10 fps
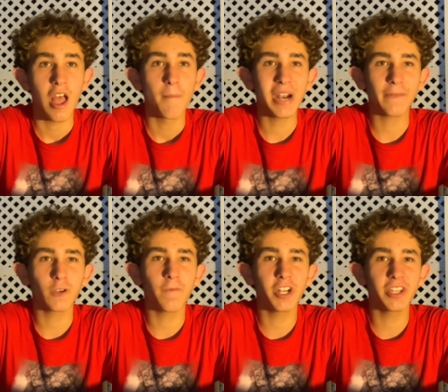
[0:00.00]
But after
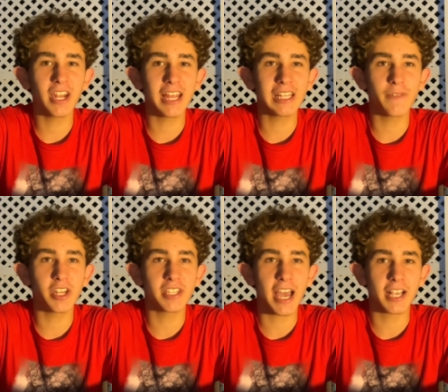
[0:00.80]
funding the 9-11
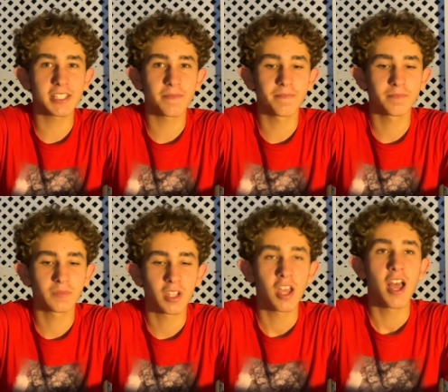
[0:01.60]
attacks,
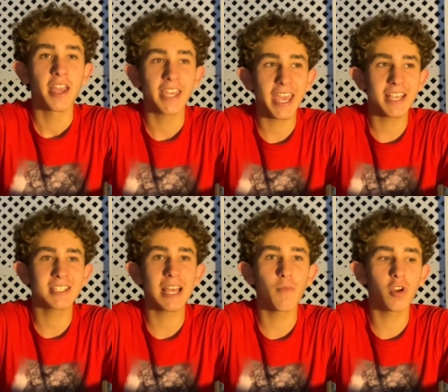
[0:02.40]

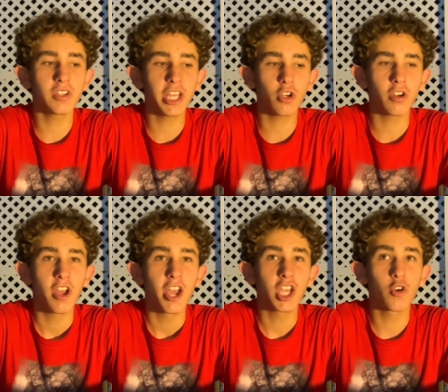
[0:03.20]
KSM would later
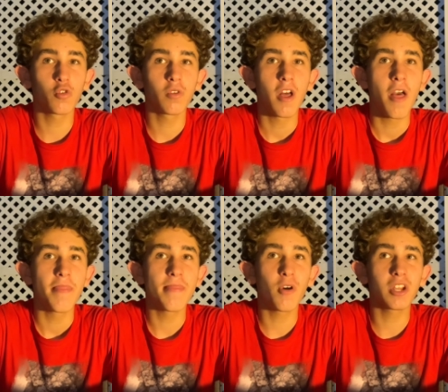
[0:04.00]
go to
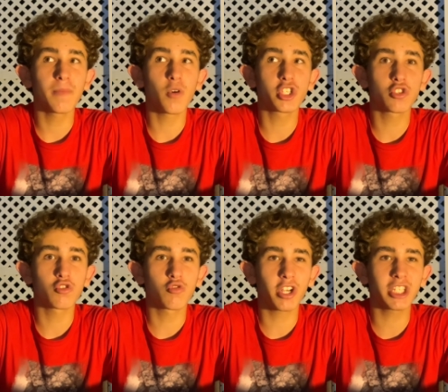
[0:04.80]
one of the most
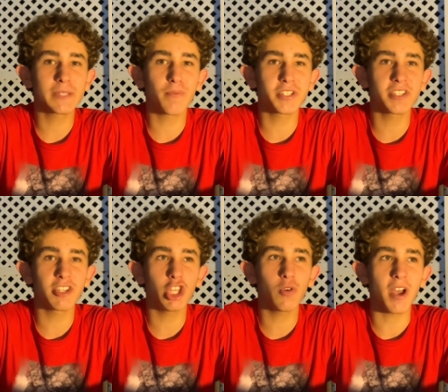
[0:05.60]
strictest prisons in
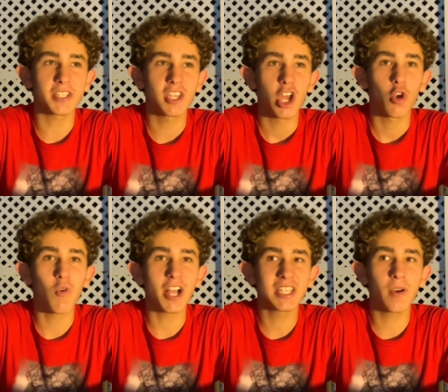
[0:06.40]
the U.S.,
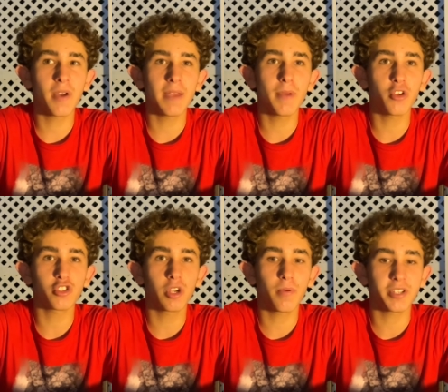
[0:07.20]
Guantanamo Bay
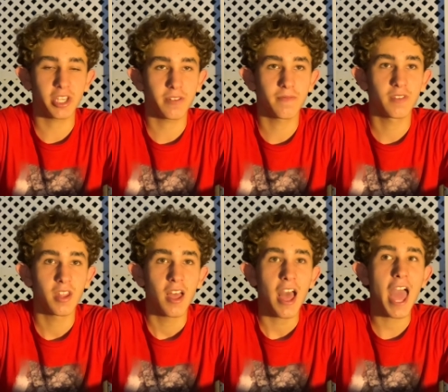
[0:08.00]
Military Prison.
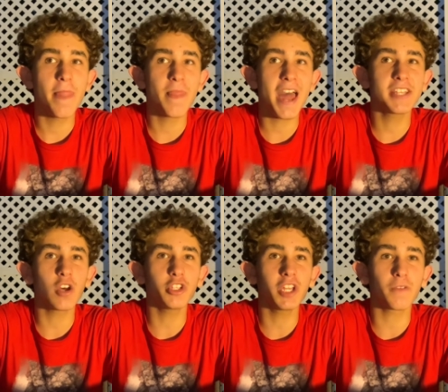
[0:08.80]
And that is
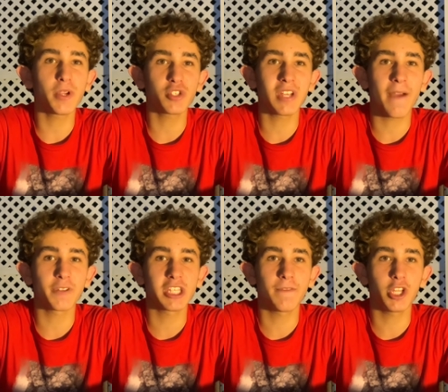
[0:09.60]
all the information we have for
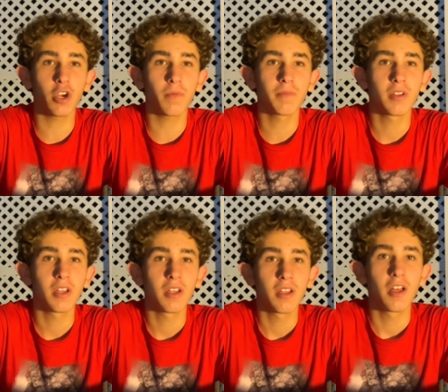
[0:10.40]
this video.
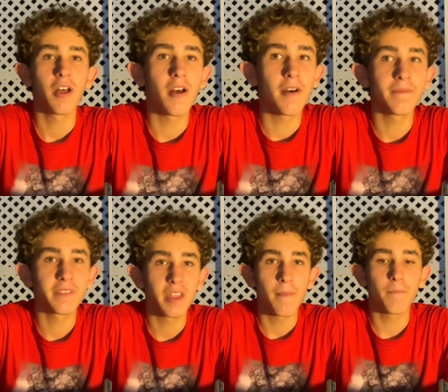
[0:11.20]

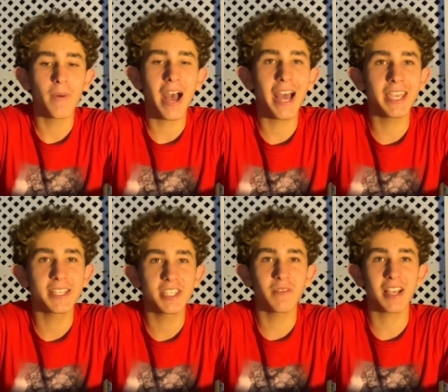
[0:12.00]
Bye,
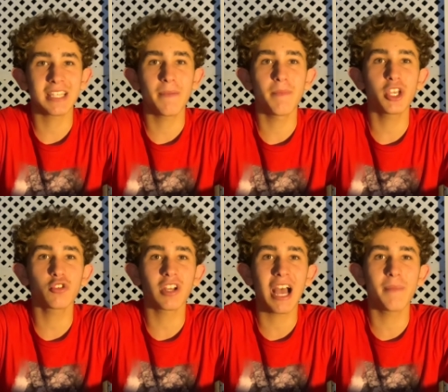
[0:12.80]
see you next time, and make sure
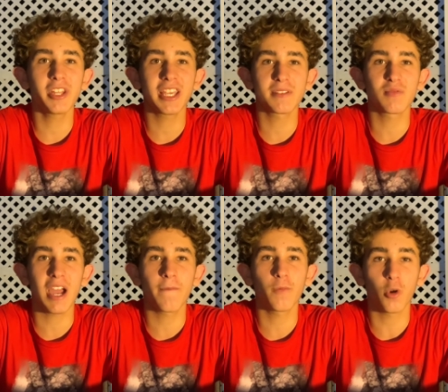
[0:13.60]
to comment, like, and
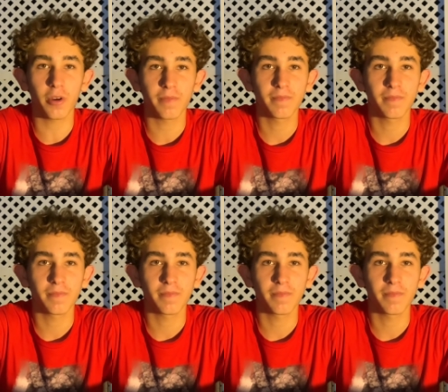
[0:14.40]
subscribe for more.